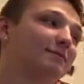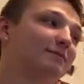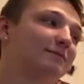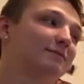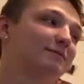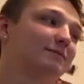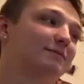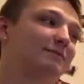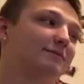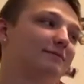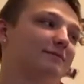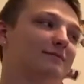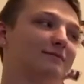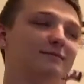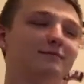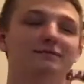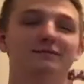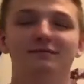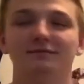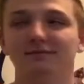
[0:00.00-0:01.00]

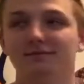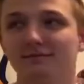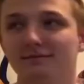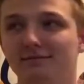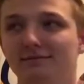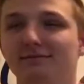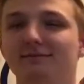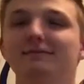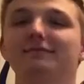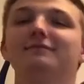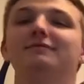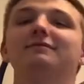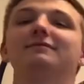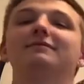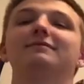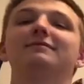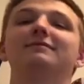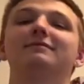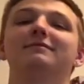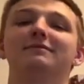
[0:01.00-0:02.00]

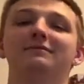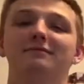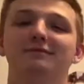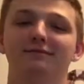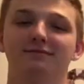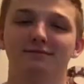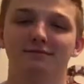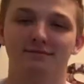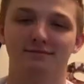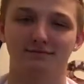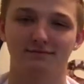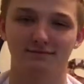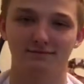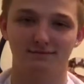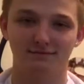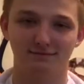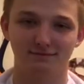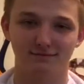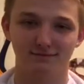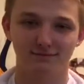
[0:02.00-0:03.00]

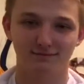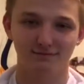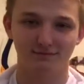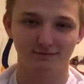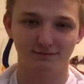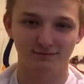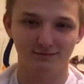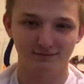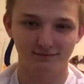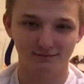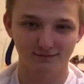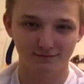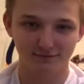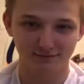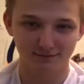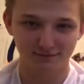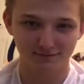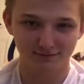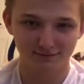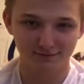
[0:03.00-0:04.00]

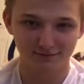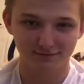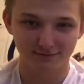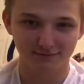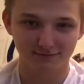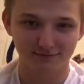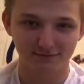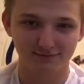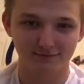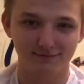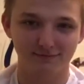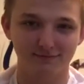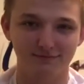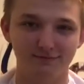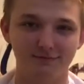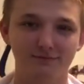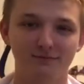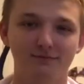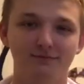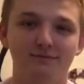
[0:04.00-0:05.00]

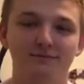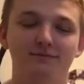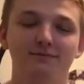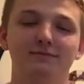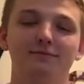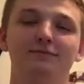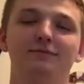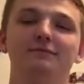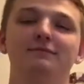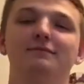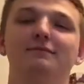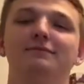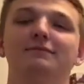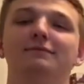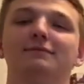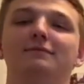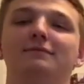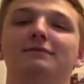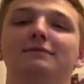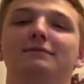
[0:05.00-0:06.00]

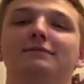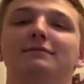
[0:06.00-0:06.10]
(silent)